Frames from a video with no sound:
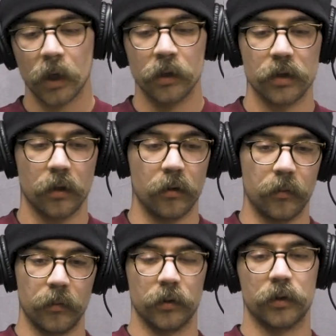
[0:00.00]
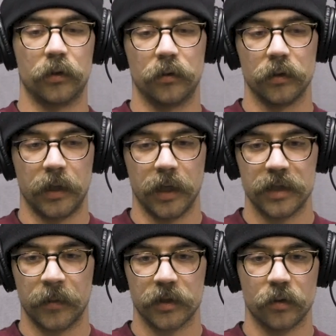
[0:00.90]
So kids
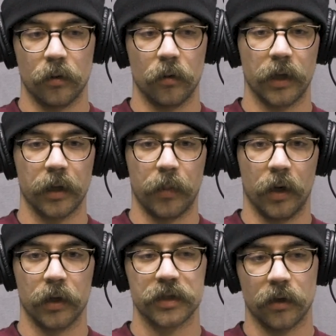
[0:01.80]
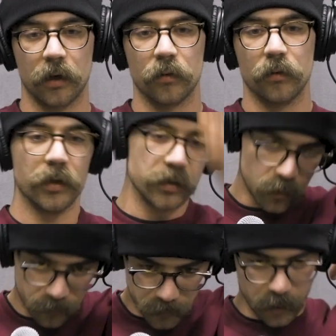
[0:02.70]
in my school were like punks and hardcores,
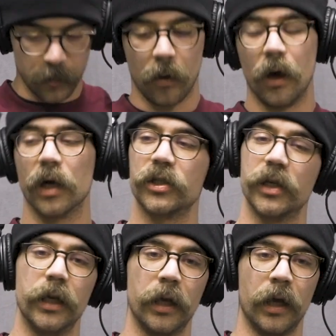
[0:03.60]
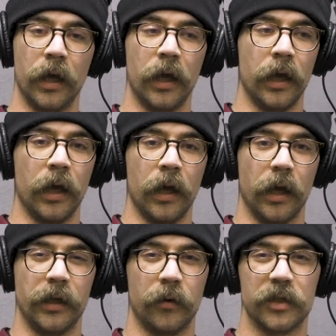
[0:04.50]
whole fucking Mohawk shit,
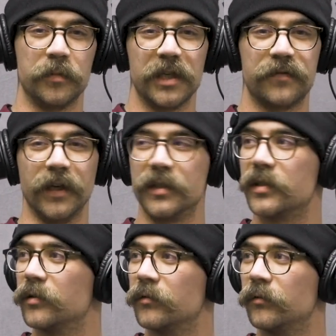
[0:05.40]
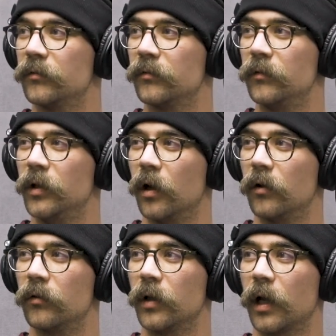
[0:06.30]
and they were just misfits. You
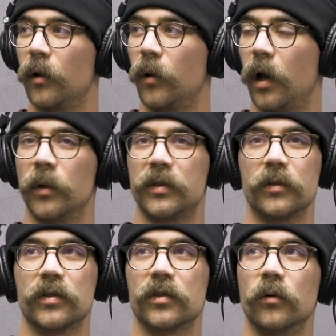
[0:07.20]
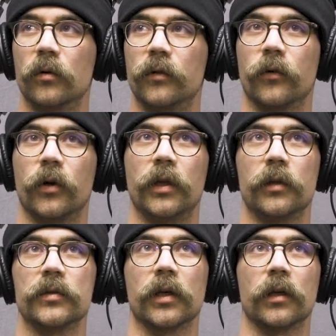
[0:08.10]
know, like I went to a school in Vernon that
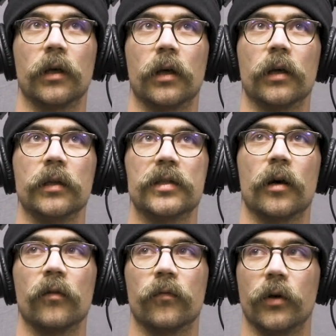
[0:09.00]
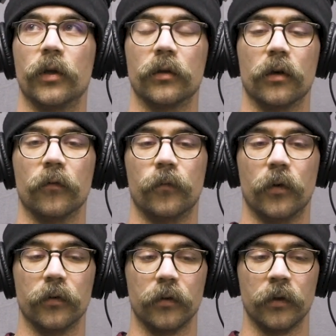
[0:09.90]
was like in South Vernon called
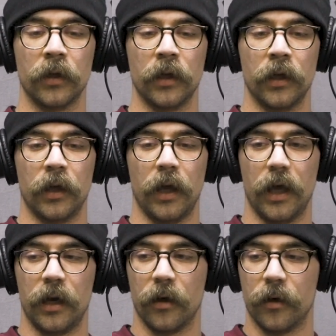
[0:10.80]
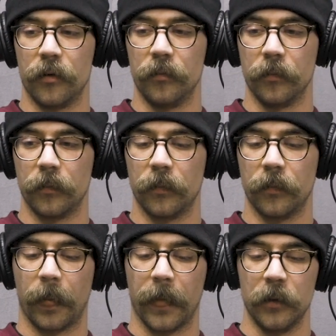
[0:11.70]
Fulton, and
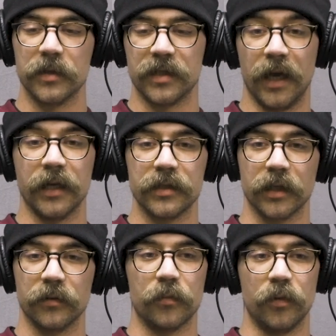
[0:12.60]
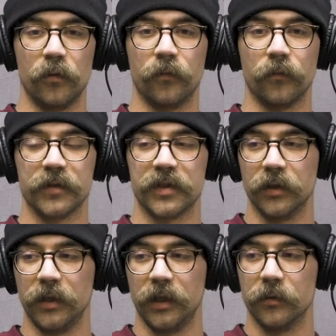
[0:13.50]
it was nice. Like it was a beautiful
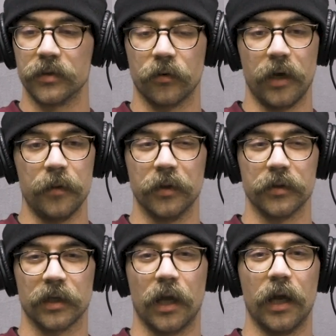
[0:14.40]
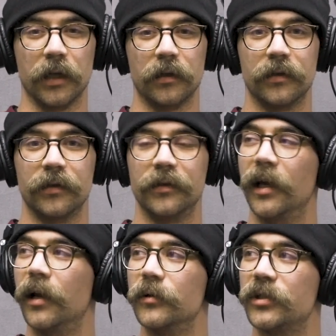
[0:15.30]
facility and it was great, but there was like a lot of
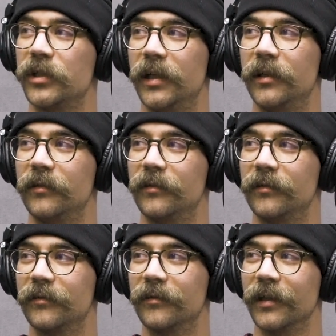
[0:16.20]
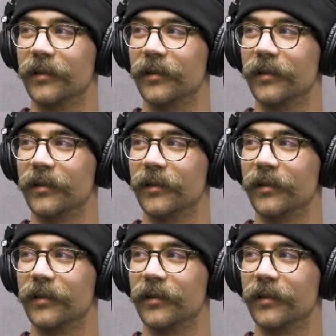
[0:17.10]
ghetto shit. Like,